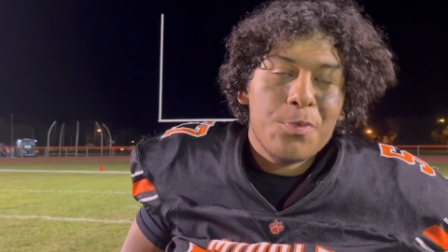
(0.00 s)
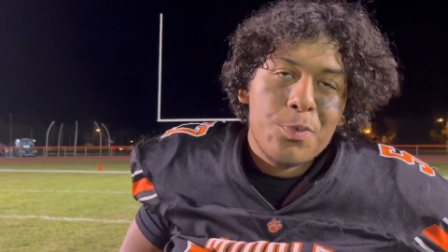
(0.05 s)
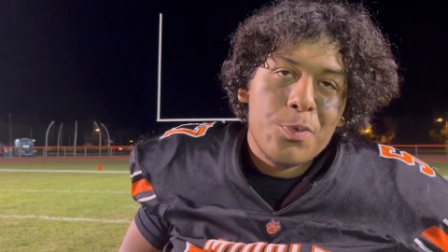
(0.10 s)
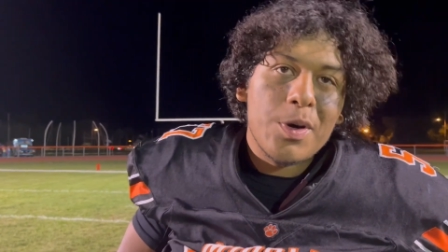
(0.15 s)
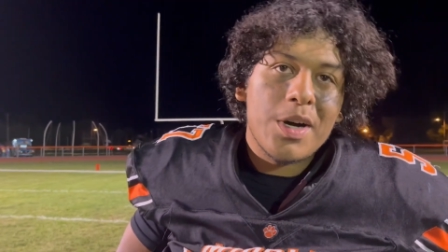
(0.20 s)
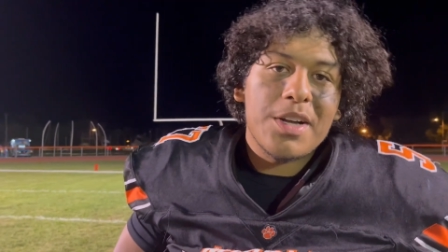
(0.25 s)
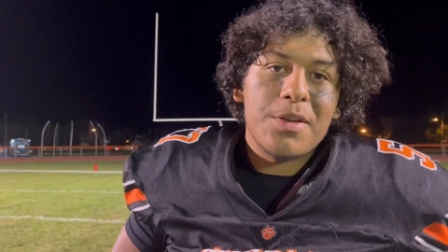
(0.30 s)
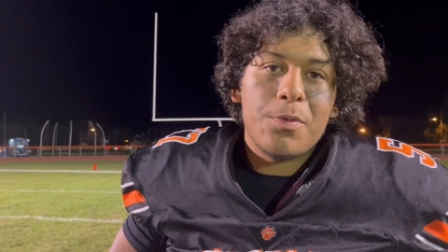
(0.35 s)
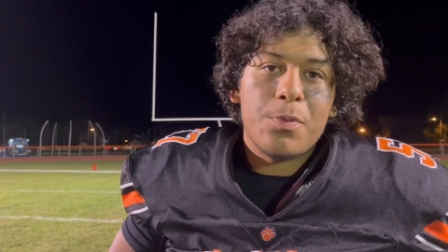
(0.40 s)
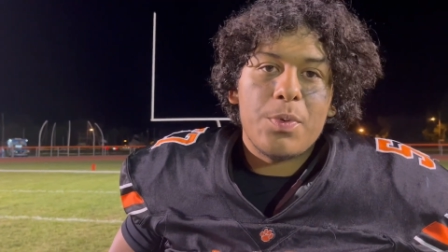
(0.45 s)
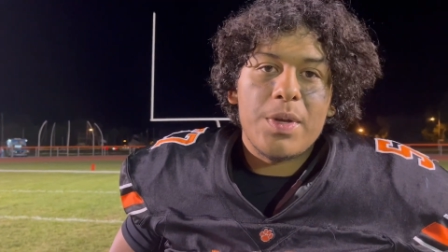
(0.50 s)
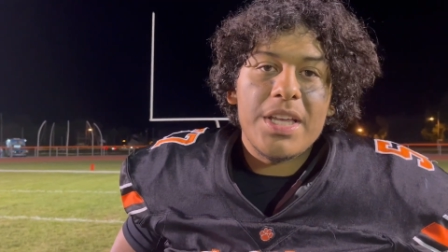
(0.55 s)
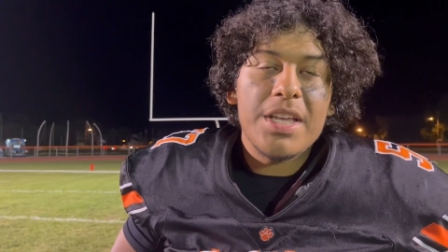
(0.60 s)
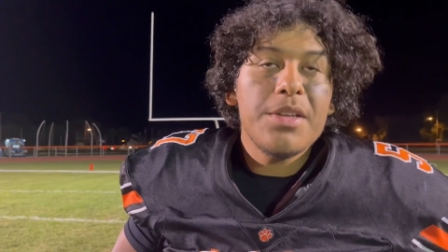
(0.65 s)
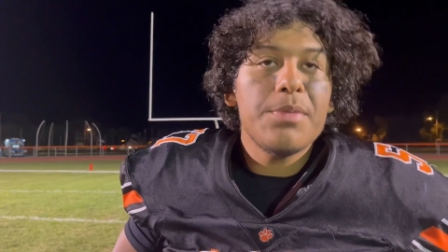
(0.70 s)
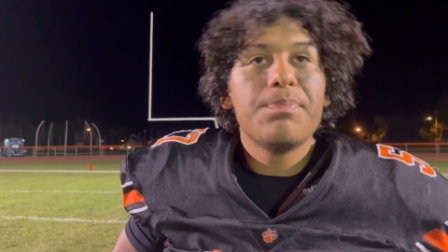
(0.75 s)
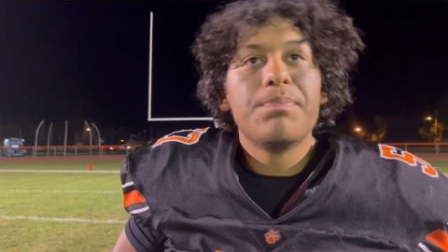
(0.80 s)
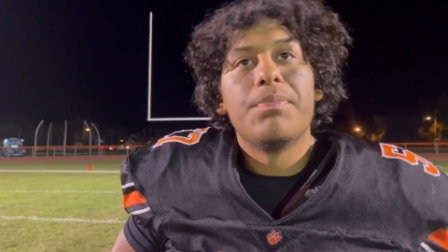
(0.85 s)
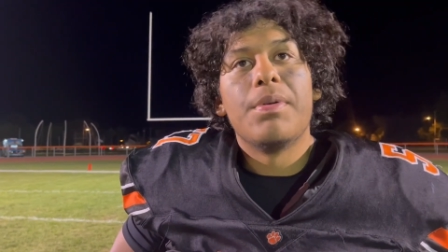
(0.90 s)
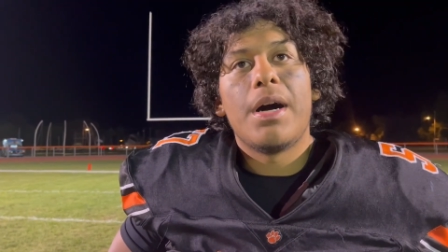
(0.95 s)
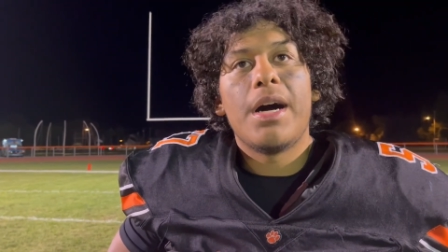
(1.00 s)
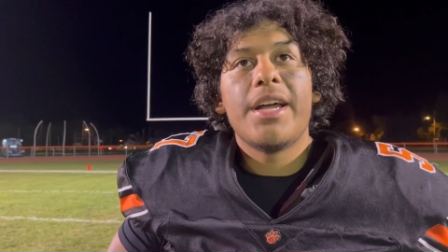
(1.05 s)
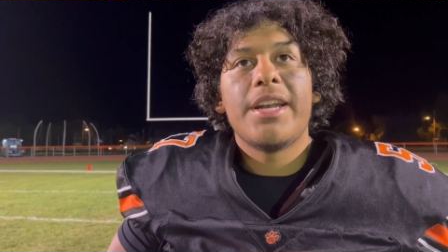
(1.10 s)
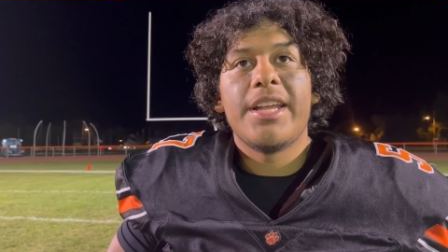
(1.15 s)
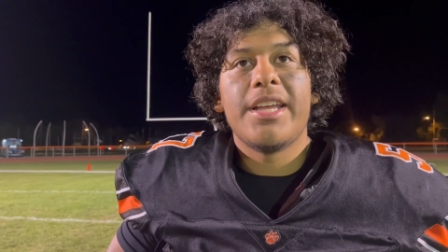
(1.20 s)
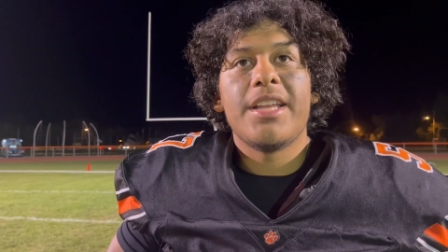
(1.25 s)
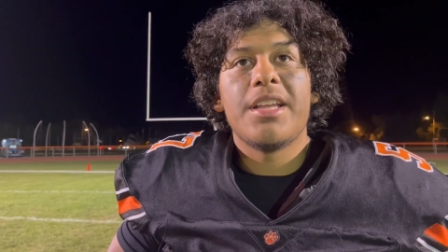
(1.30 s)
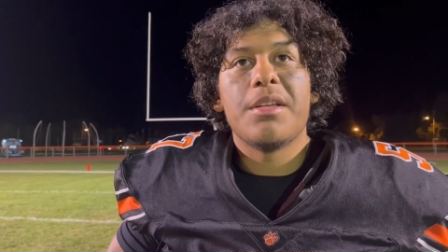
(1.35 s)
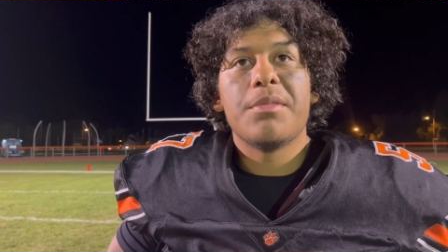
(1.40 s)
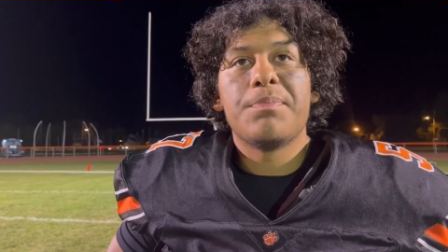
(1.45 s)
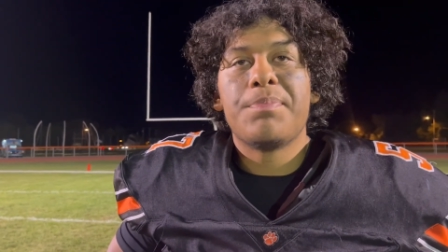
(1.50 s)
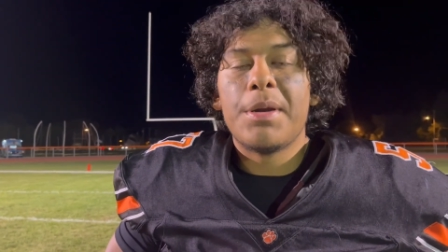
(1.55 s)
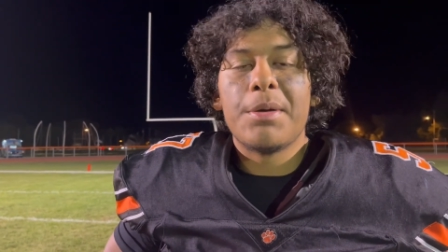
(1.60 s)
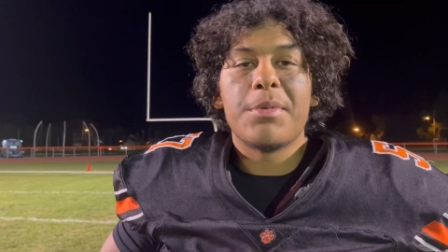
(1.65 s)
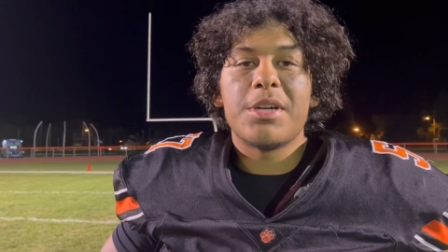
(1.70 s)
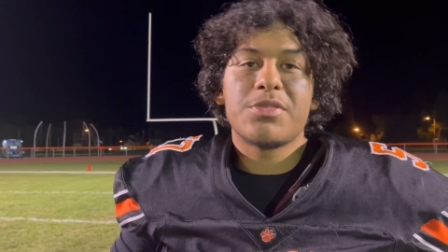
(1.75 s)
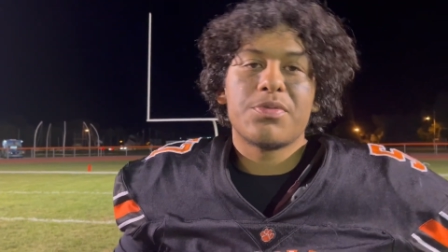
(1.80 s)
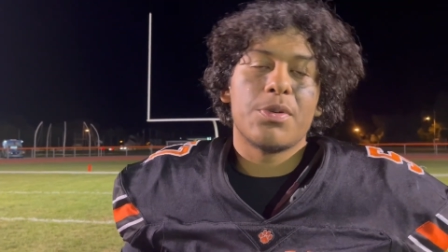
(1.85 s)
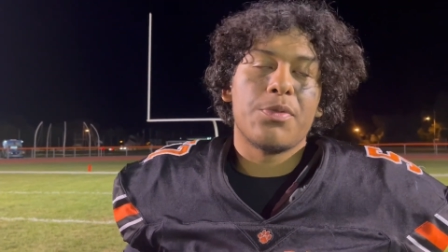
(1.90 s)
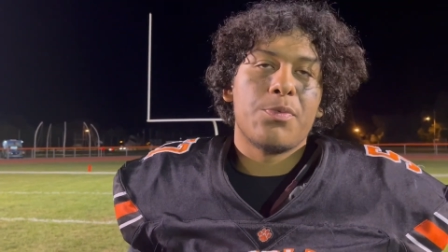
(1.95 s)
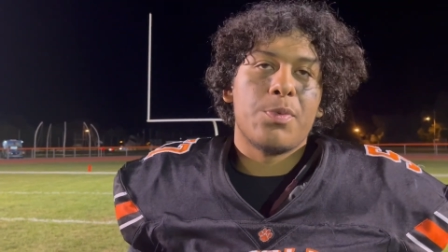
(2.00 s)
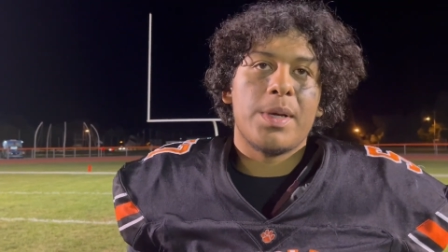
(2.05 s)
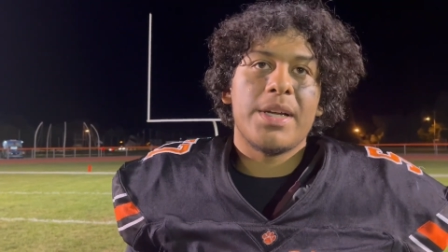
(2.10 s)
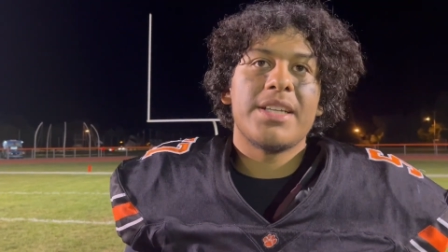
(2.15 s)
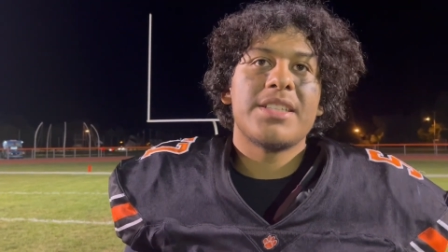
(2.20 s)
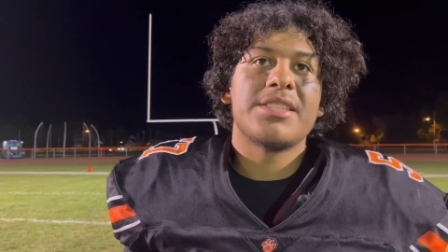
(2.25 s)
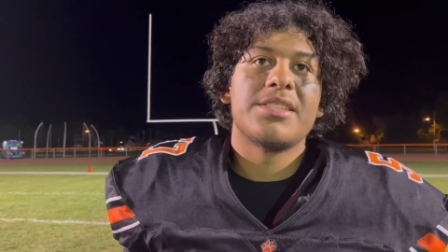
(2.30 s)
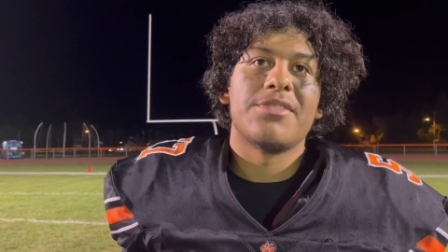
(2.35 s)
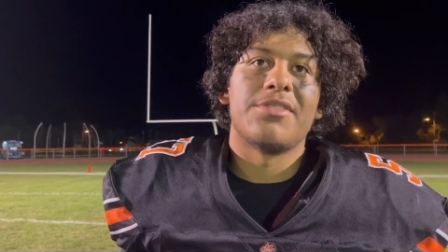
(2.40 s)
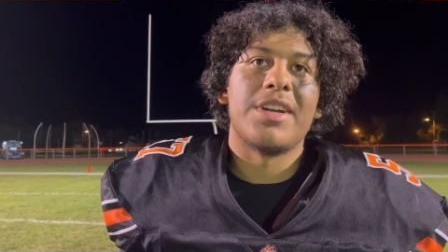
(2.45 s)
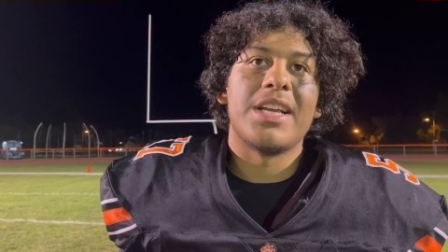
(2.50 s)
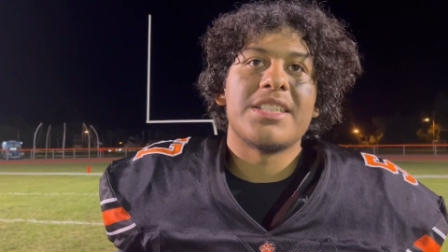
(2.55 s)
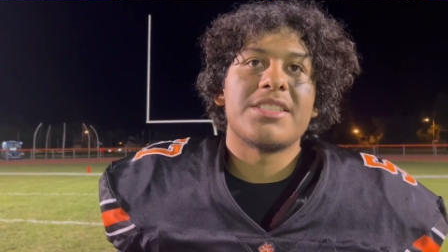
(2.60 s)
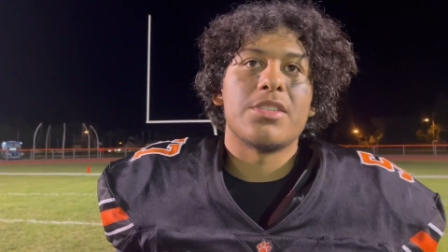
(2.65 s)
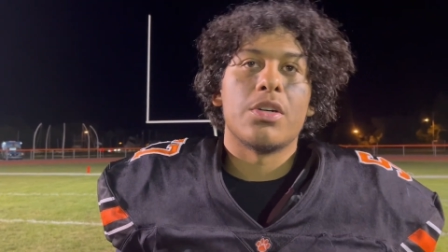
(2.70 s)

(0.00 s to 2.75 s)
What we bought, pretty much what Riggs